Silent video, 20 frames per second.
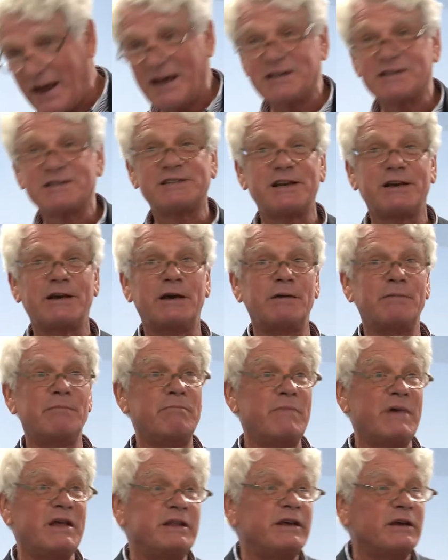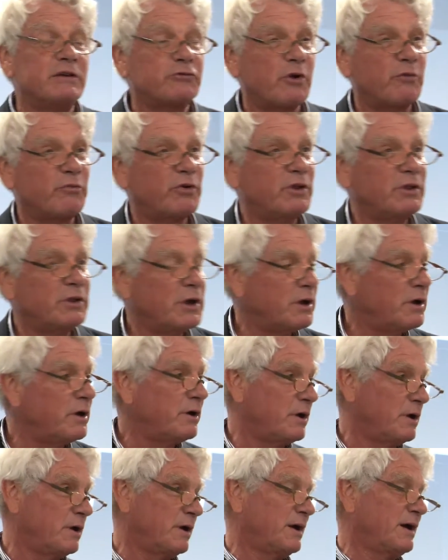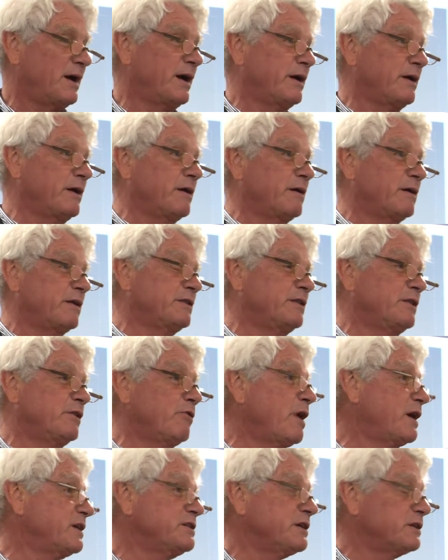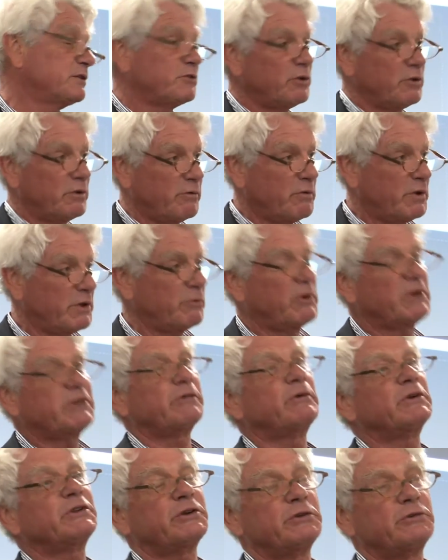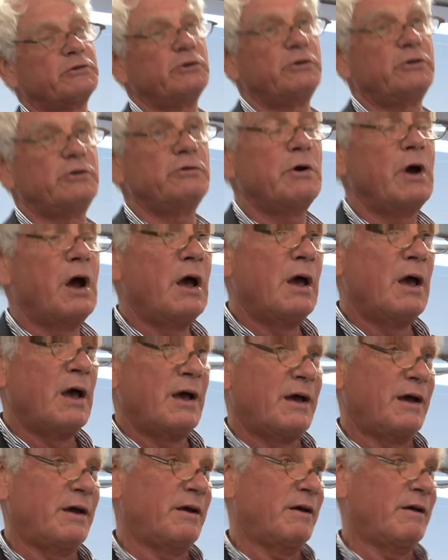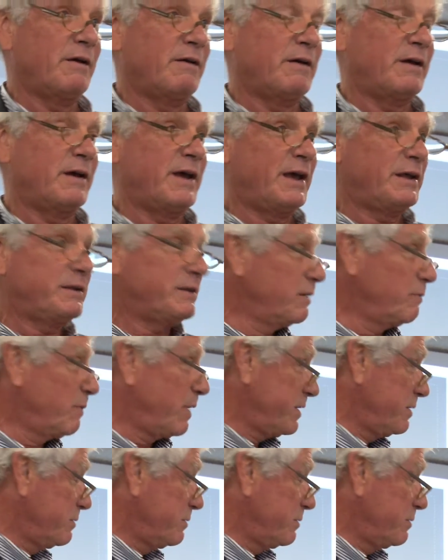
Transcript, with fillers: as uh, many entrepreneurs, I had no idea at all of what, what I wanted to do. And uh, in my